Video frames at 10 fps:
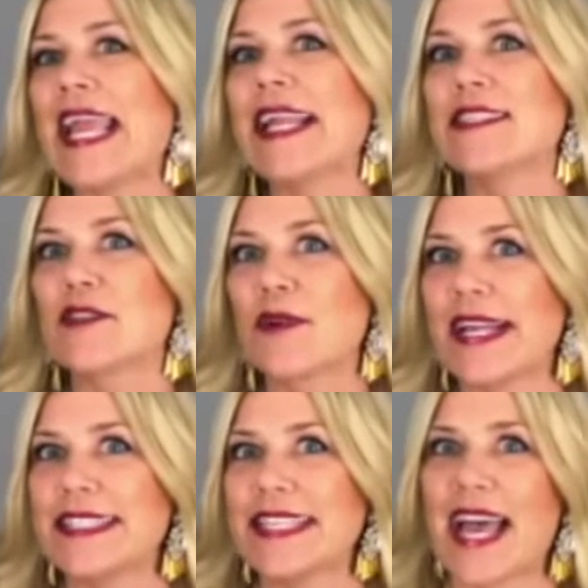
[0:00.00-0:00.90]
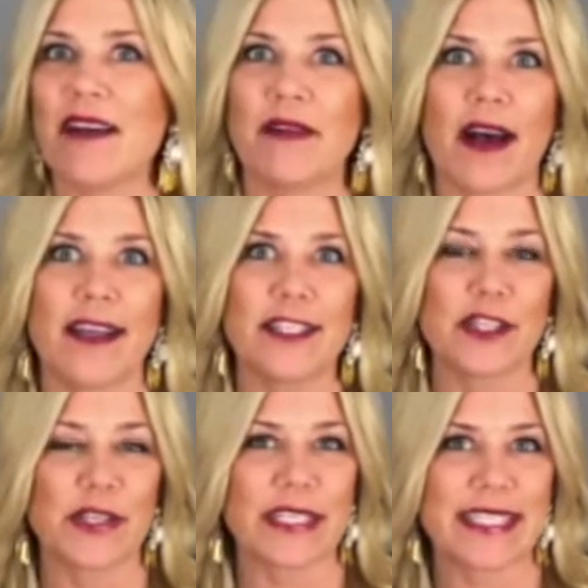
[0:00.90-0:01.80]
it's great to have on to
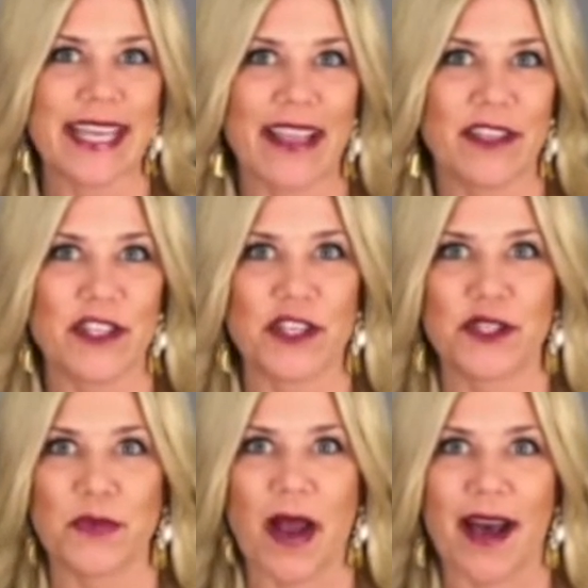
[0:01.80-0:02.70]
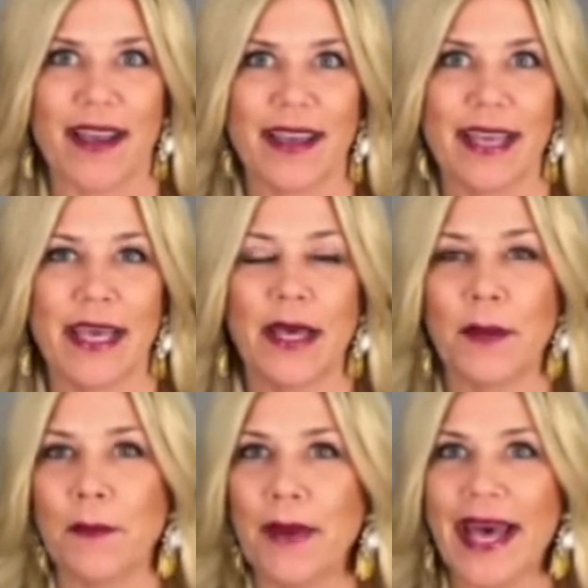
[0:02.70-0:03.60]
look stylish as you walk.
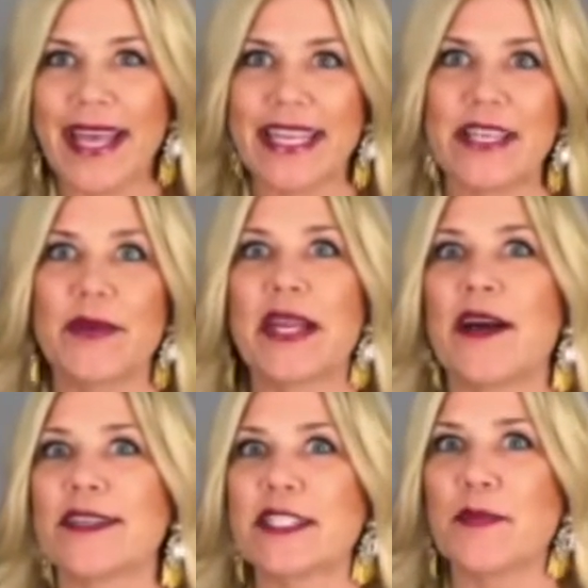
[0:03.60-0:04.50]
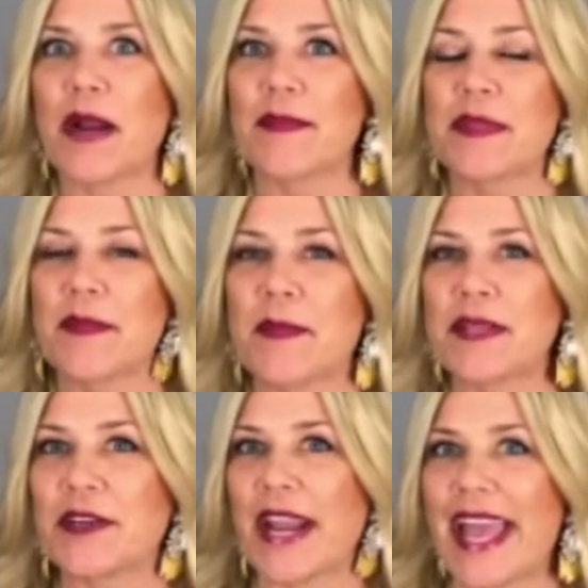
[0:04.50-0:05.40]
But you can also prop them up
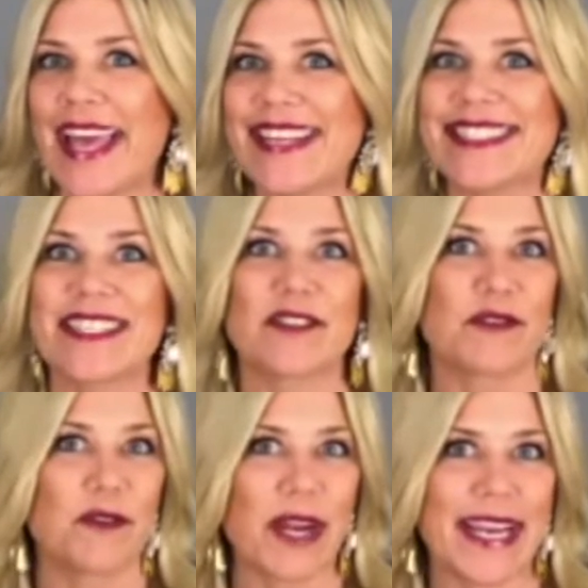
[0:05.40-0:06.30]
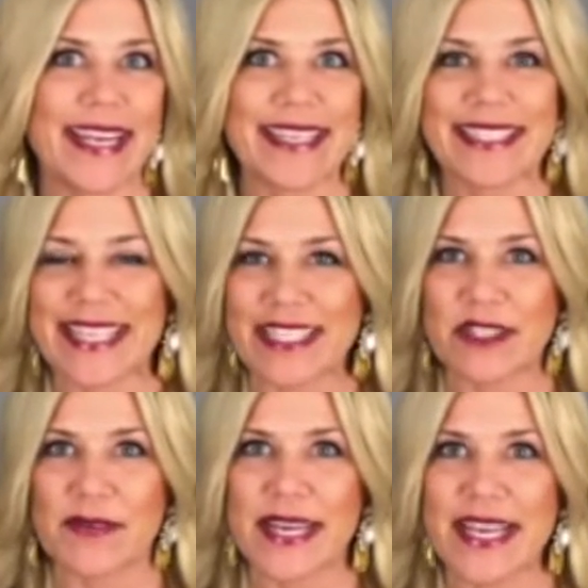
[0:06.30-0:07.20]
on your head as a great
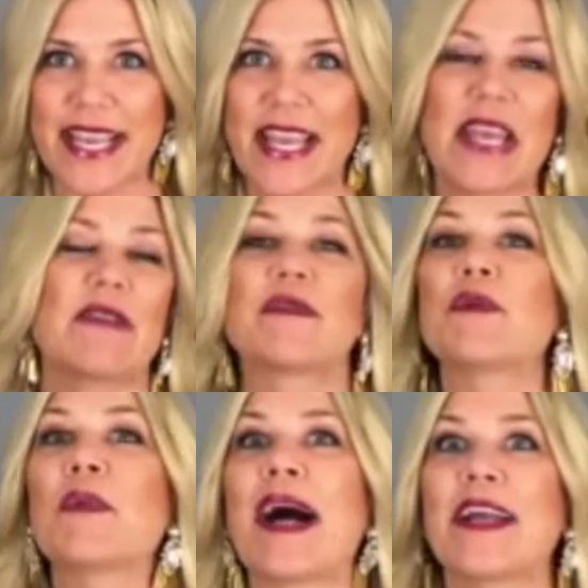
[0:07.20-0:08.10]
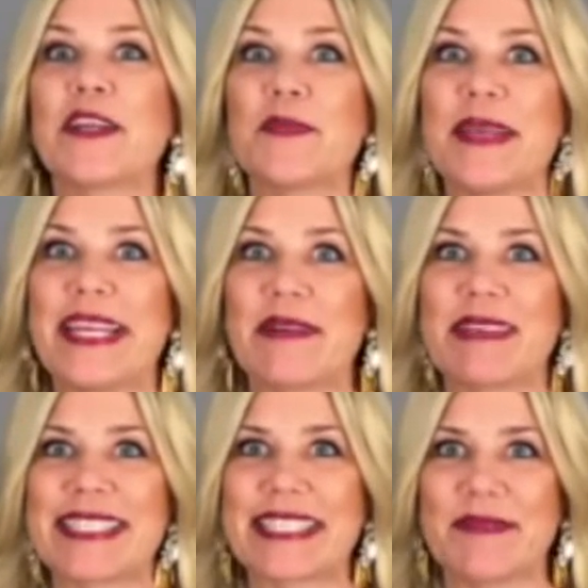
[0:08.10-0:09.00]
accessory for while you're meeting
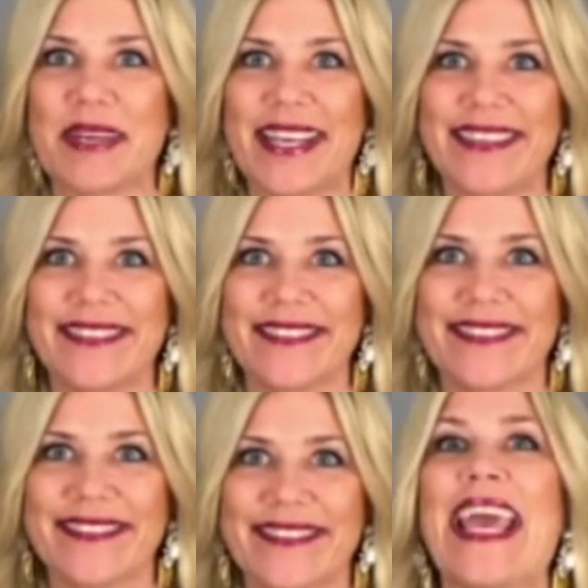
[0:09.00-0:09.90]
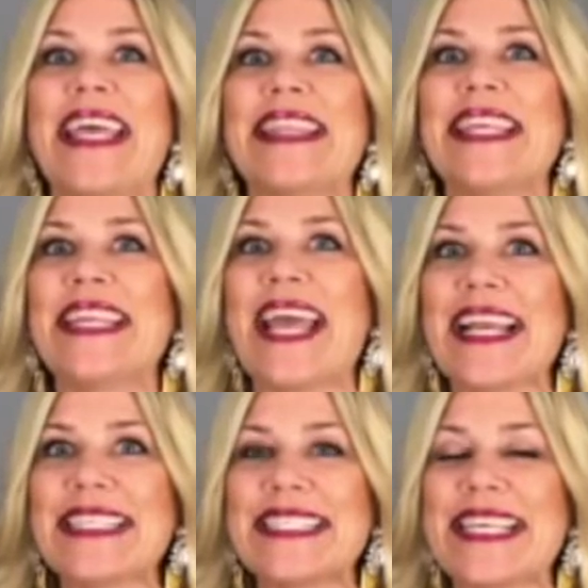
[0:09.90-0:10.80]
with someone. The
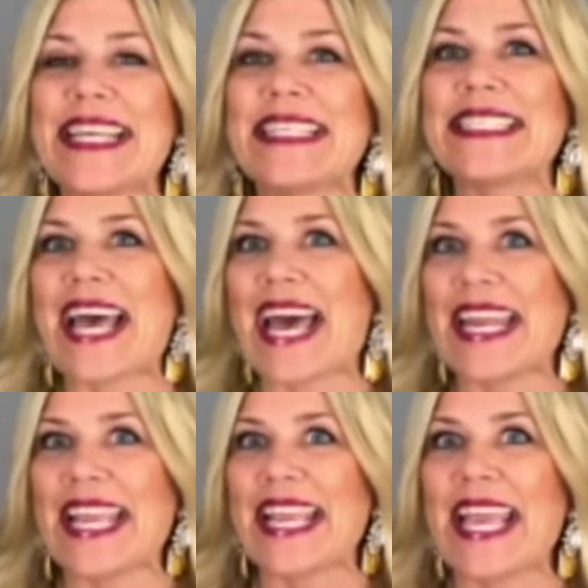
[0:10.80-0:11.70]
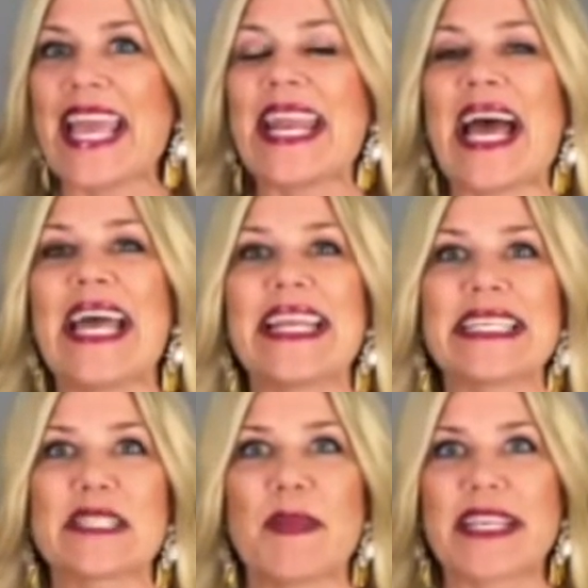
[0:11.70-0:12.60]
next thing is adding an
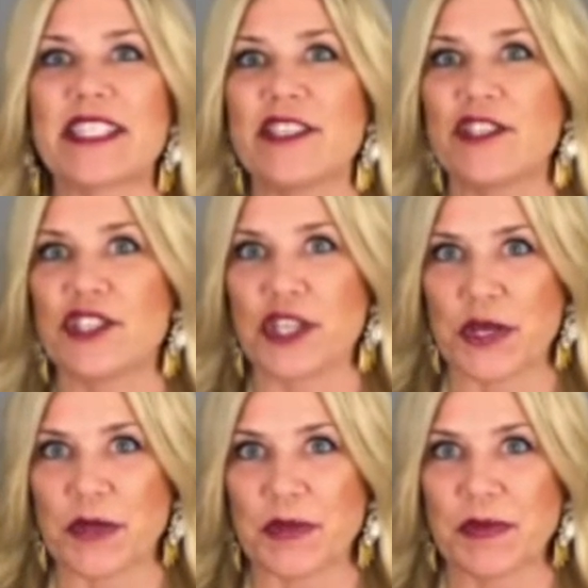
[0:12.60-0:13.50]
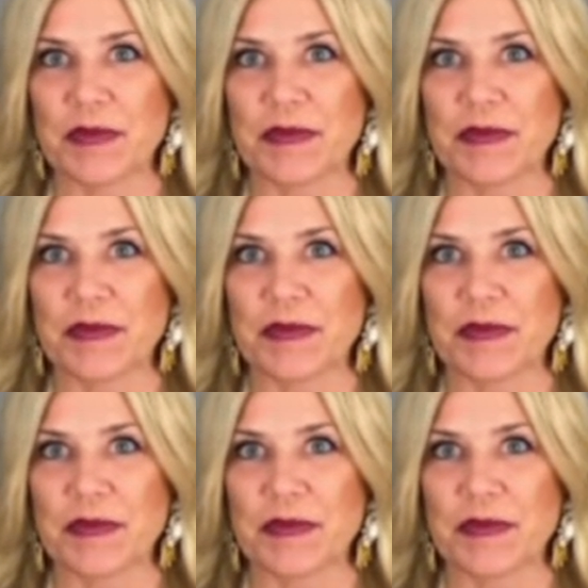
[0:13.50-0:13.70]
unexpected shoe.